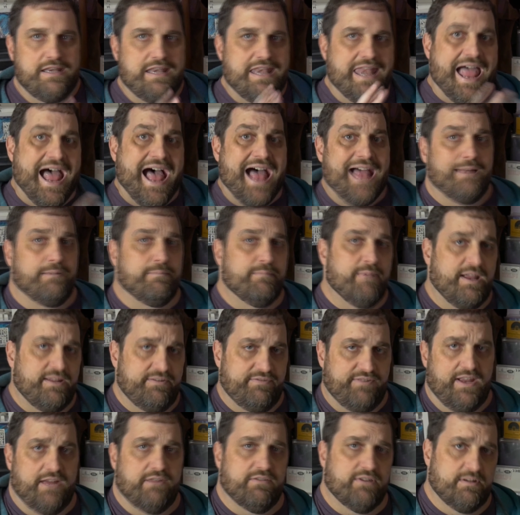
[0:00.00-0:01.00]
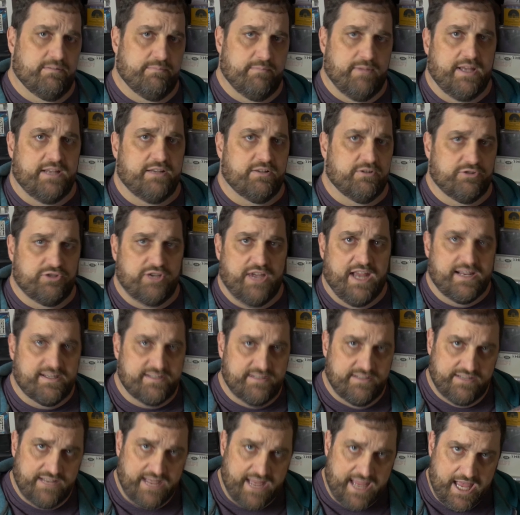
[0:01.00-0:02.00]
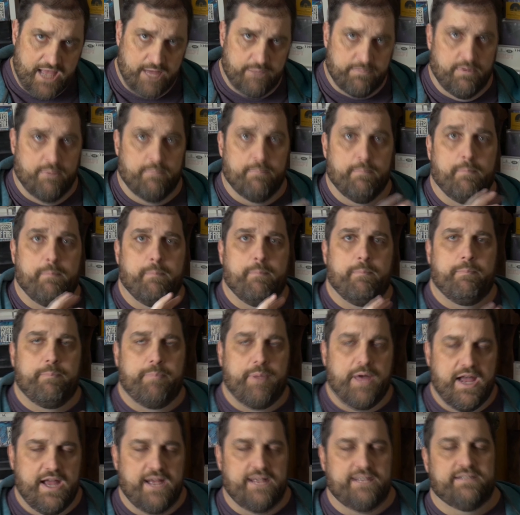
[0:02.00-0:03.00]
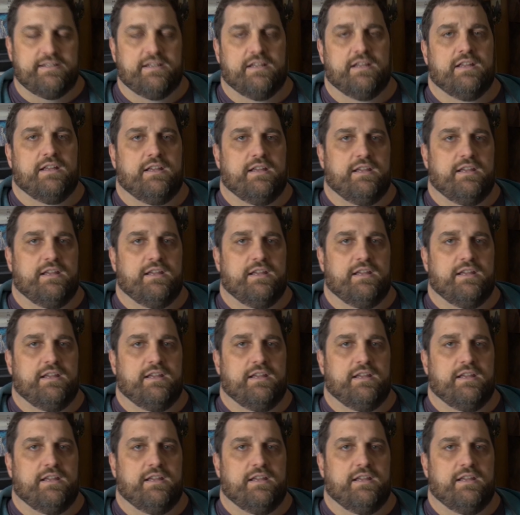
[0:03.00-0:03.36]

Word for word: Not my favorite Michael Jackson album, but